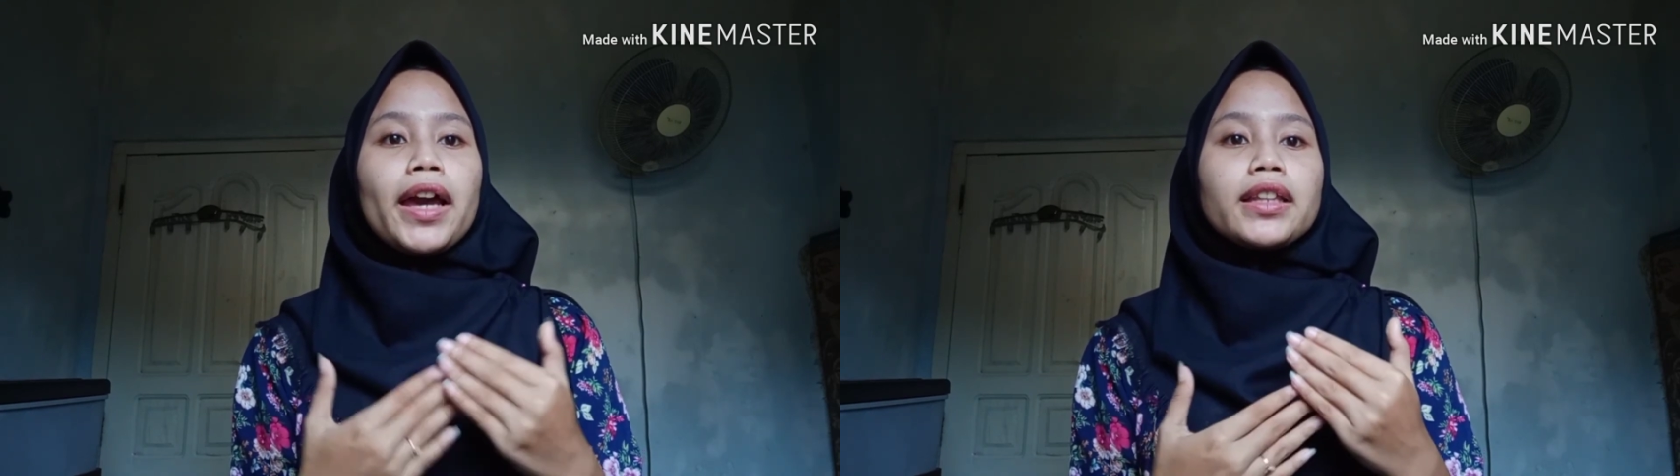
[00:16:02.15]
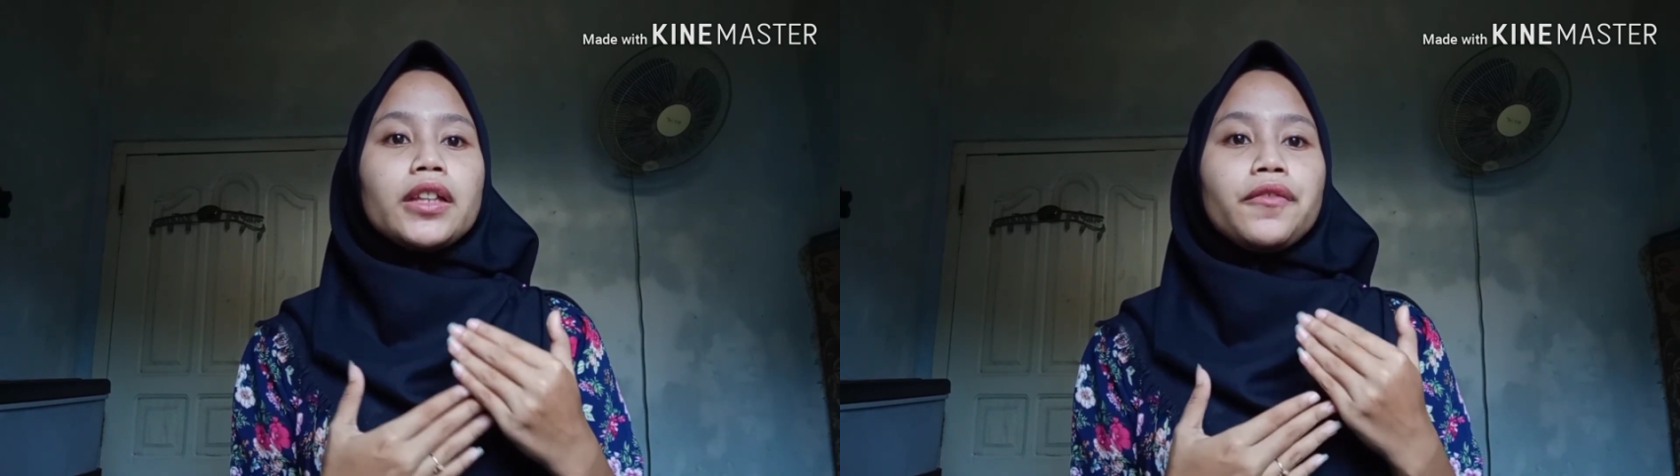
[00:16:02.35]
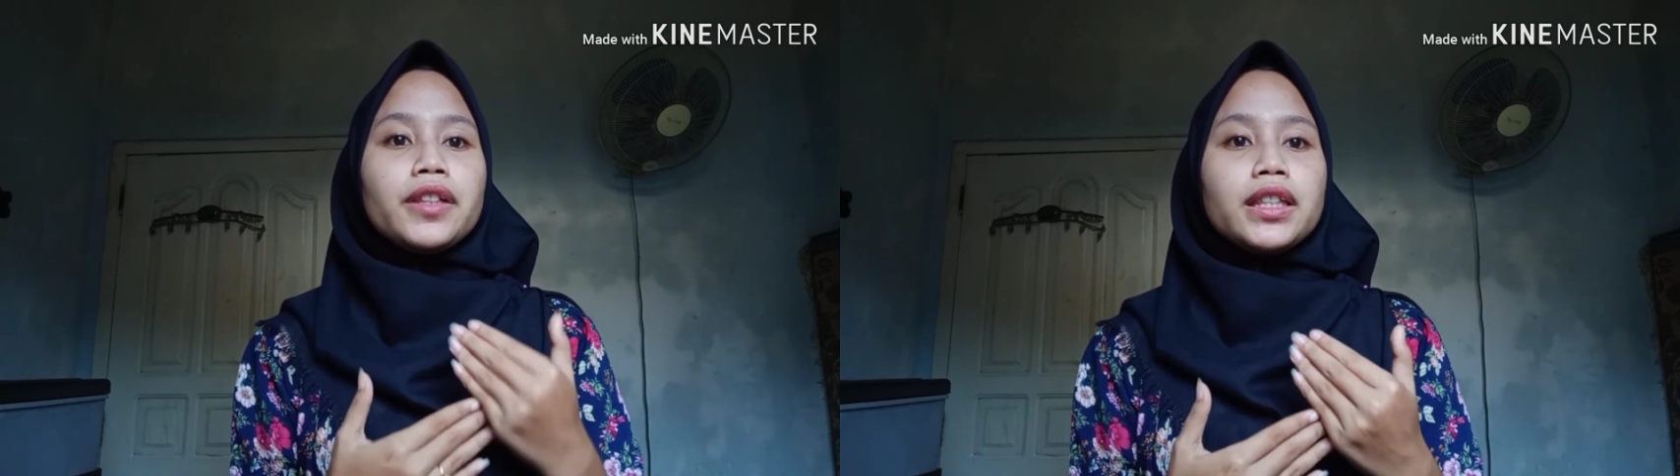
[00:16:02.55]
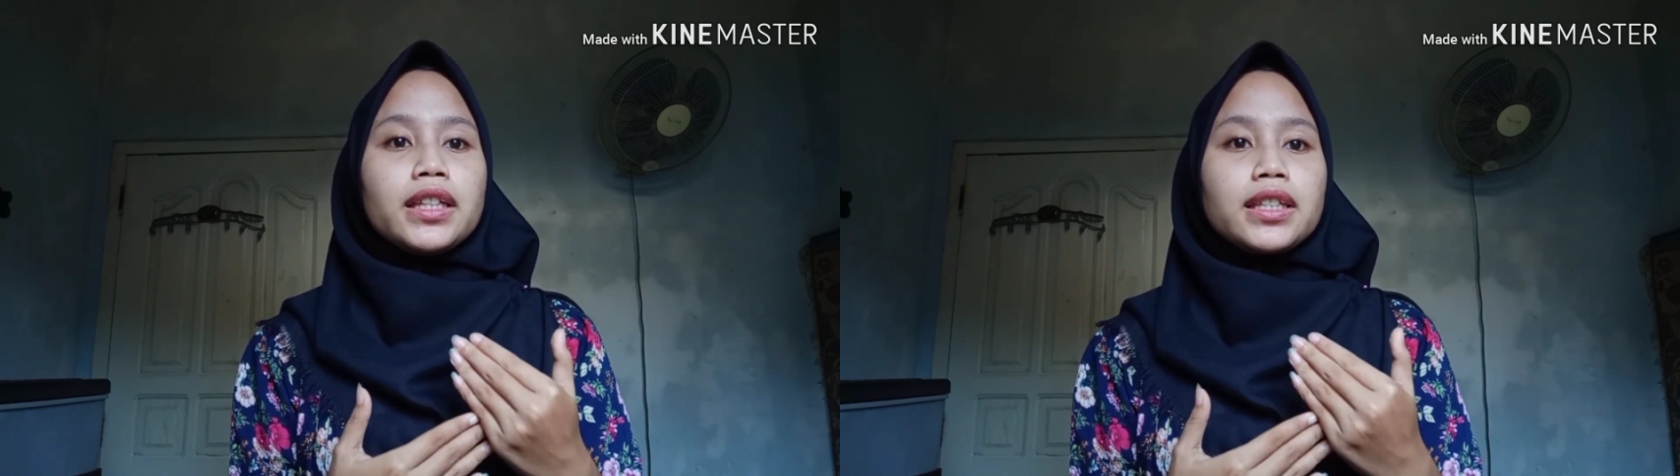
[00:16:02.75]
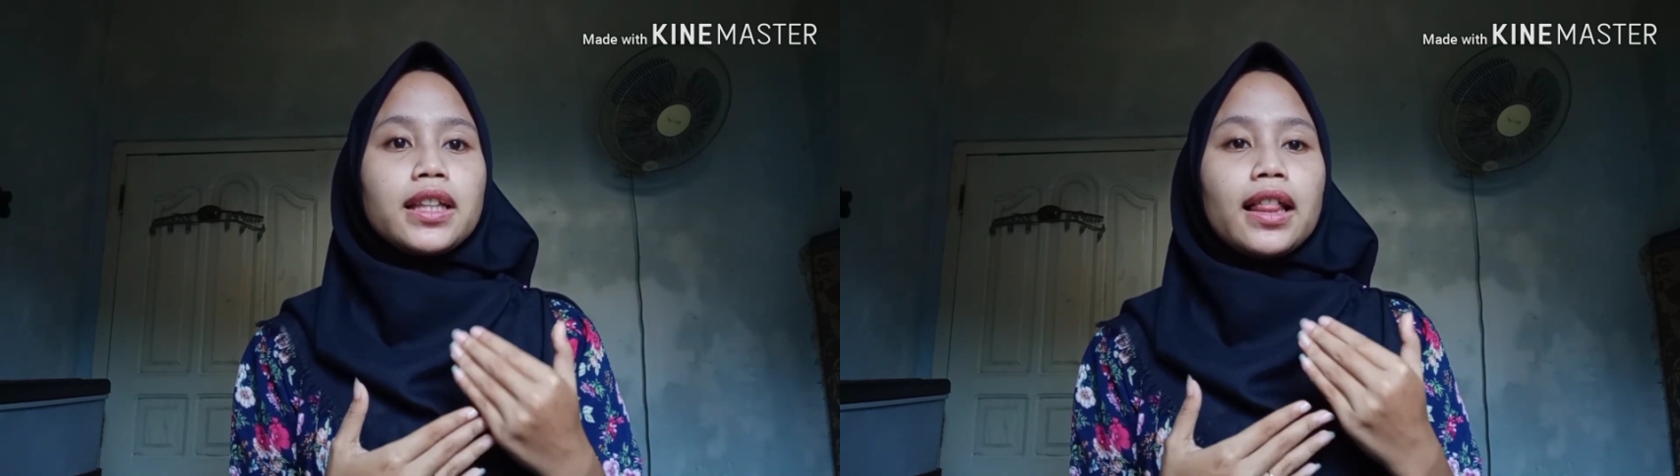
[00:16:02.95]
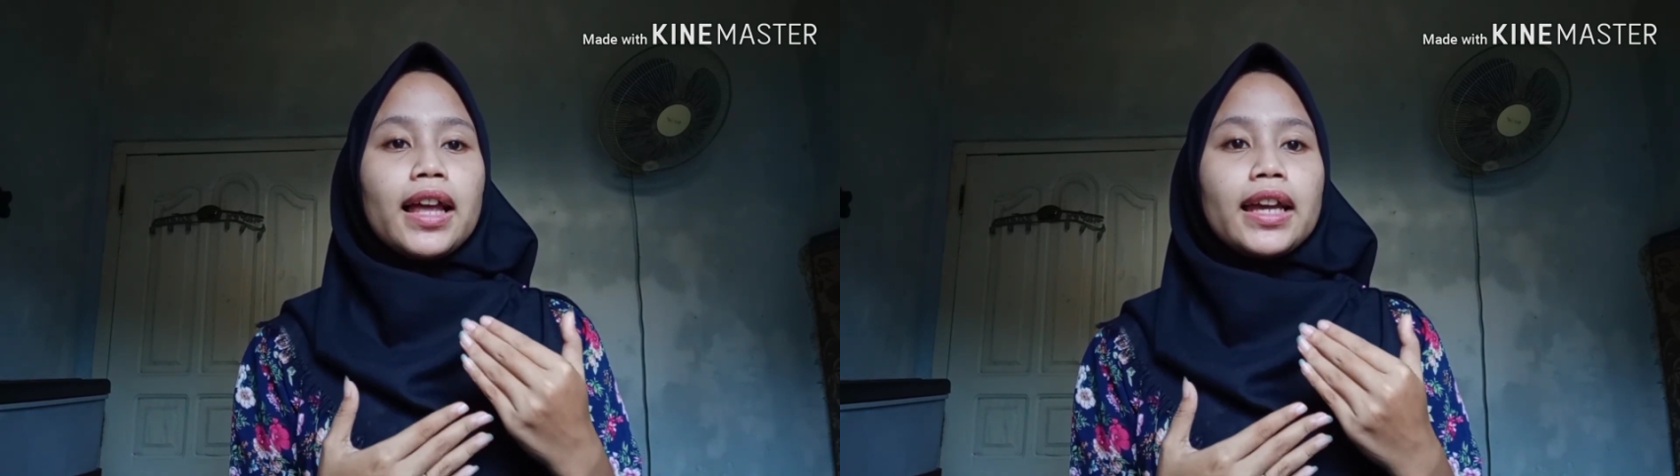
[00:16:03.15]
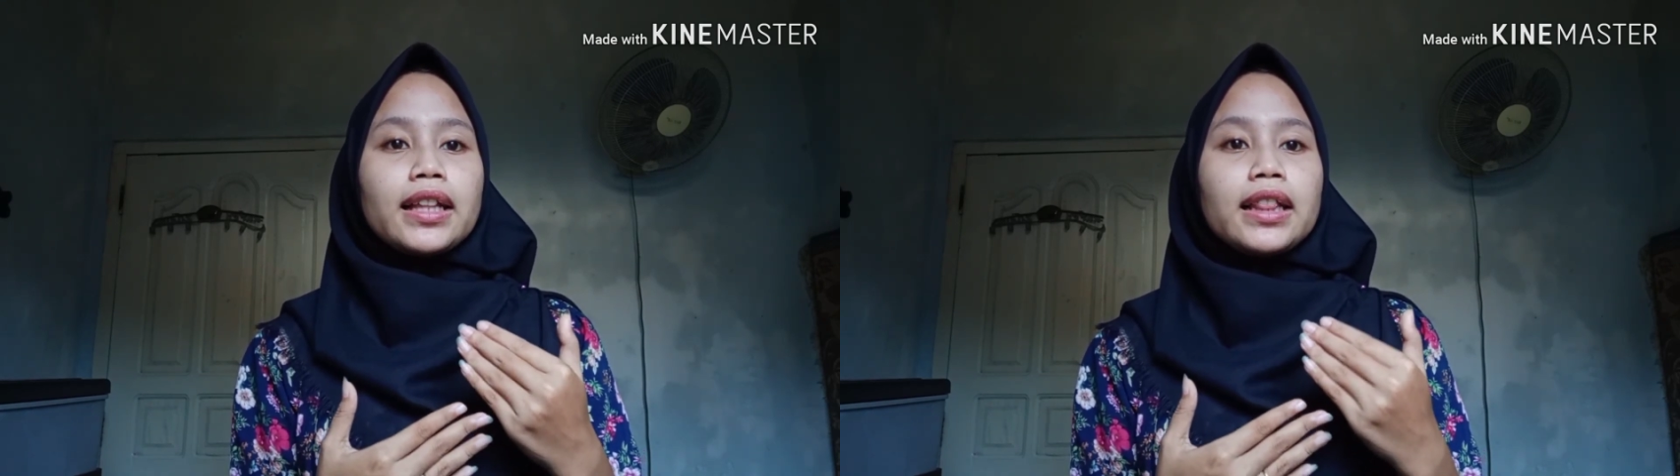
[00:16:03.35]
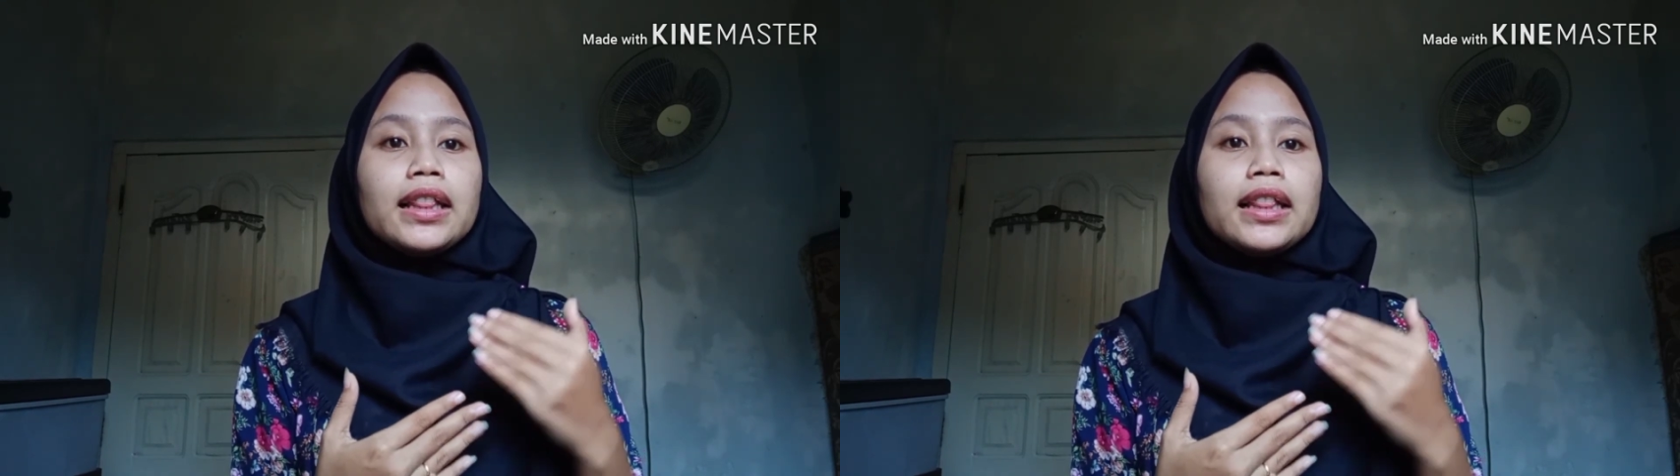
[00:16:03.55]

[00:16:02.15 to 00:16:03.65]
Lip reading: activities like